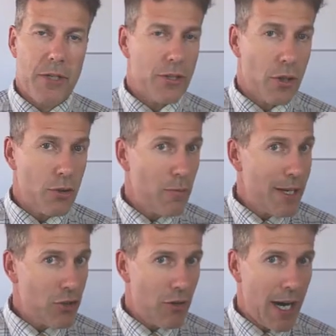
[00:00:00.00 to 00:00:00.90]
So he's not
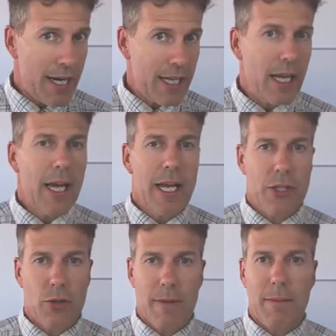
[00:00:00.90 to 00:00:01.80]
talking about trading,
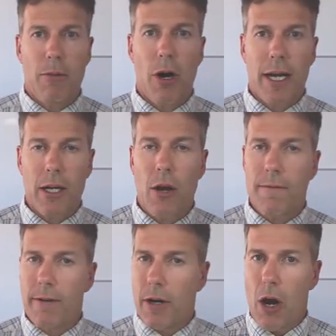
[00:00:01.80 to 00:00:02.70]
he's talking about buying
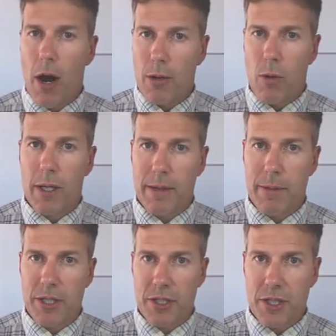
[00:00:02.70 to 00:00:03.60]
very high quality
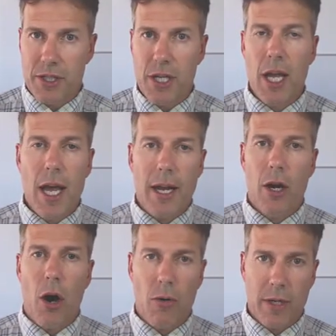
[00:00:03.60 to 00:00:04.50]
businesses
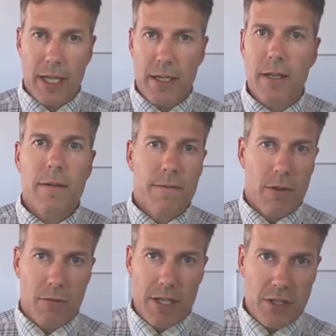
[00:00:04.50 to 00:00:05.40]
and holding it
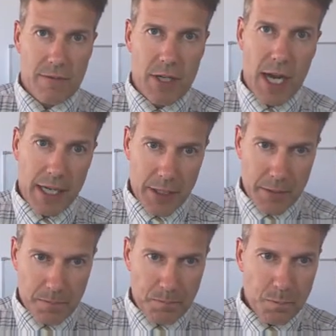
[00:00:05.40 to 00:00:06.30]
for the rest of days.